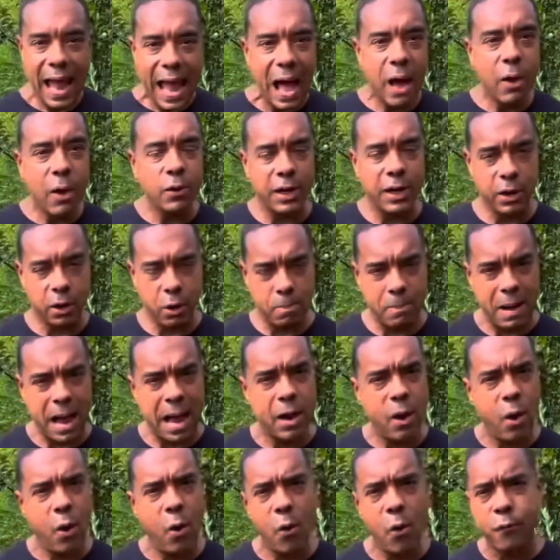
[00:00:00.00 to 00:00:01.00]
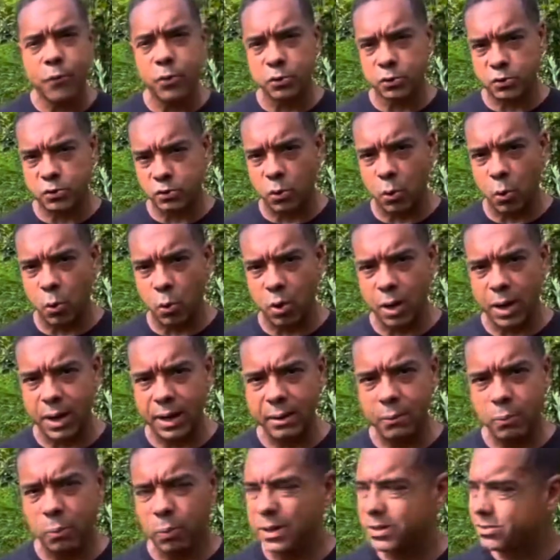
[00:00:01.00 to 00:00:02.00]
here, my overstory,
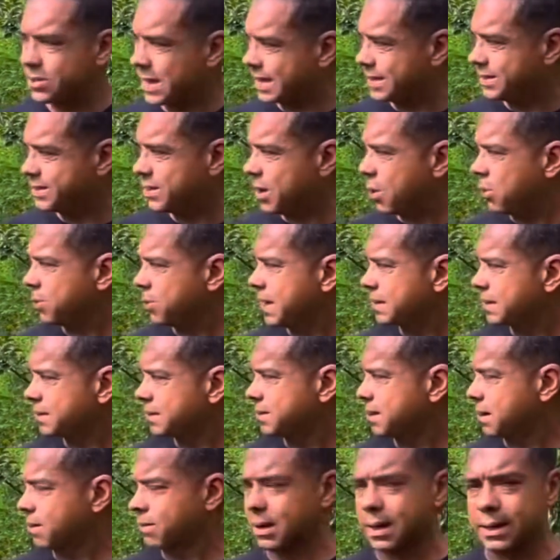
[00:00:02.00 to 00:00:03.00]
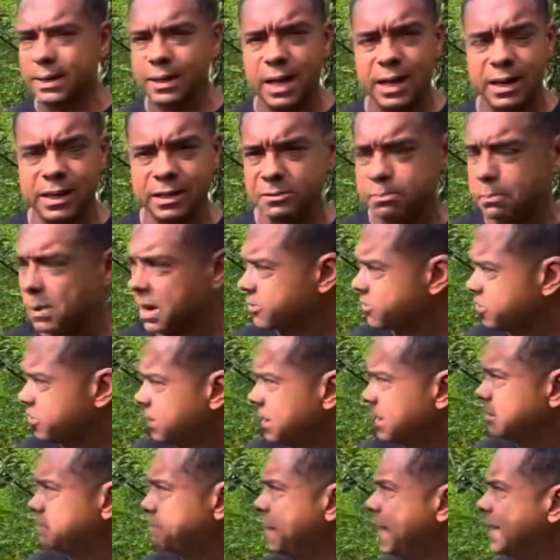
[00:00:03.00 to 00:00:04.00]
which I don't necessarily need as much, is
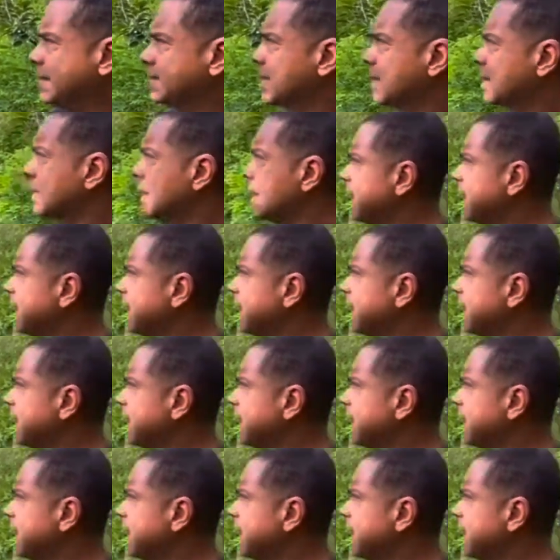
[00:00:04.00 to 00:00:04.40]
basically